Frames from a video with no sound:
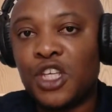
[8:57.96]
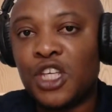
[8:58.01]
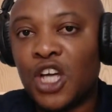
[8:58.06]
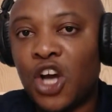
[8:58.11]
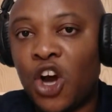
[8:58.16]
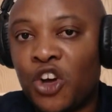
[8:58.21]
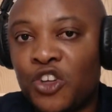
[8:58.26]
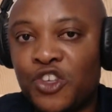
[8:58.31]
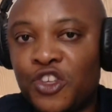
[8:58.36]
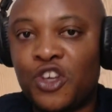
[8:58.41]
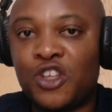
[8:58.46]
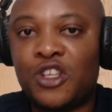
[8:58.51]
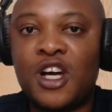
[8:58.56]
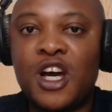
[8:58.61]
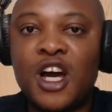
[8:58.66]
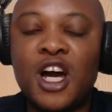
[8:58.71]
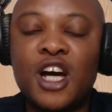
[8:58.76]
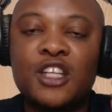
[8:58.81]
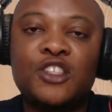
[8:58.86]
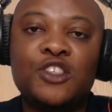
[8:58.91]
on the other
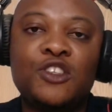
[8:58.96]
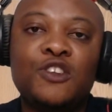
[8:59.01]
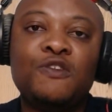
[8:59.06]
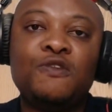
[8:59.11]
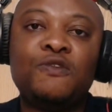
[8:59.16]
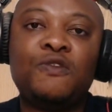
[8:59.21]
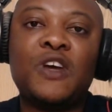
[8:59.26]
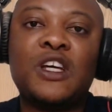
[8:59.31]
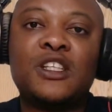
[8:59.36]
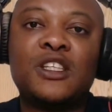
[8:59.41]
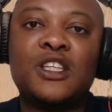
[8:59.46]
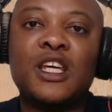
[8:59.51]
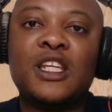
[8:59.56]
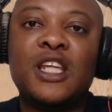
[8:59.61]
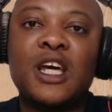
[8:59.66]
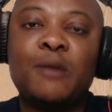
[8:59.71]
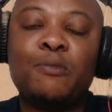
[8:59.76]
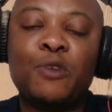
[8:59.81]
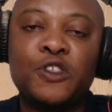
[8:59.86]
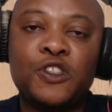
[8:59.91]
hand, you invested
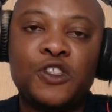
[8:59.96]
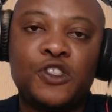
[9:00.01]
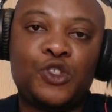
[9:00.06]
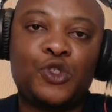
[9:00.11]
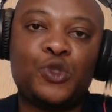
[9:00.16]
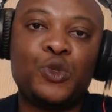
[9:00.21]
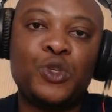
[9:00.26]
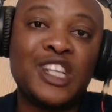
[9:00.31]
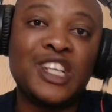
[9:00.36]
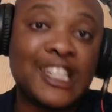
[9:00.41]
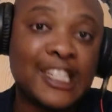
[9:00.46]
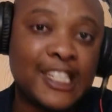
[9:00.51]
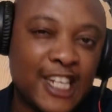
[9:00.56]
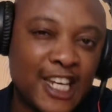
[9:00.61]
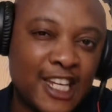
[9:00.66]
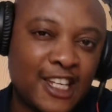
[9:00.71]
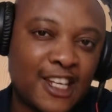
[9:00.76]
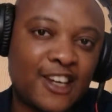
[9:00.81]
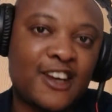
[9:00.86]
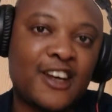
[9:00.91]
that money through a
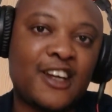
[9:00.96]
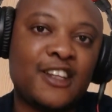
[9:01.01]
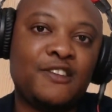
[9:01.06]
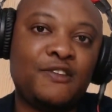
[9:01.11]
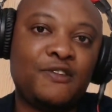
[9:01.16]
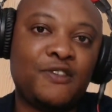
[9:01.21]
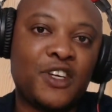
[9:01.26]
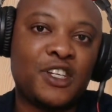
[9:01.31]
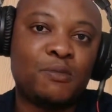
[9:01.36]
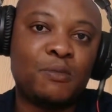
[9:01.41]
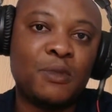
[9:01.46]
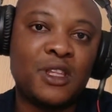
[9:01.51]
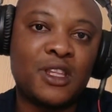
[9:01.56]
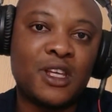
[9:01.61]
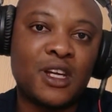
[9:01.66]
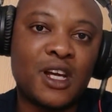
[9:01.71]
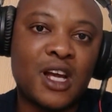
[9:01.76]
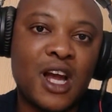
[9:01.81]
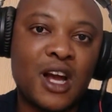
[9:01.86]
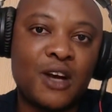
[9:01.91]
general investment
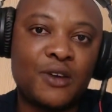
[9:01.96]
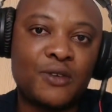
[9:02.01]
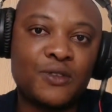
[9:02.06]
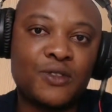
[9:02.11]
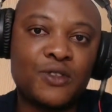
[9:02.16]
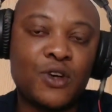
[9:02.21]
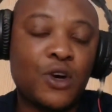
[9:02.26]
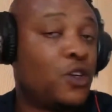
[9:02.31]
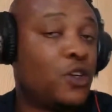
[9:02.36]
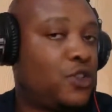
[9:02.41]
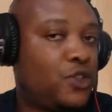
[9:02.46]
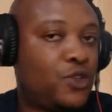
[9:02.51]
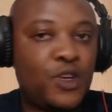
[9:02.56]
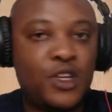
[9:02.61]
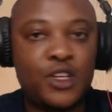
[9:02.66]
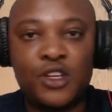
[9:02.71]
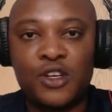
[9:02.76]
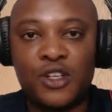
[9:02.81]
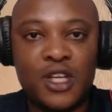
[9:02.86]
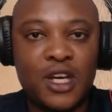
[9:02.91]
account or through
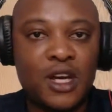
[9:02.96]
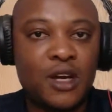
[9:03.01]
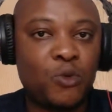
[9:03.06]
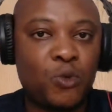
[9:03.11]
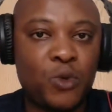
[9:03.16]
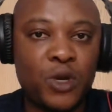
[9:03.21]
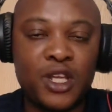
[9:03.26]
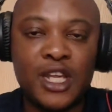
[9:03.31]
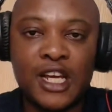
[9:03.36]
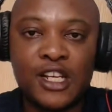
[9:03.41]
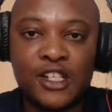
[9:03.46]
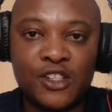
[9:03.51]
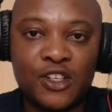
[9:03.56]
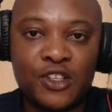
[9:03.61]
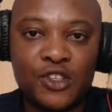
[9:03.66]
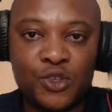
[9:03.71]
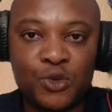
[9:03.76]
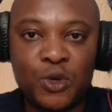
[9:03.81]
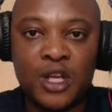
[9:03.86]
any other way that is not through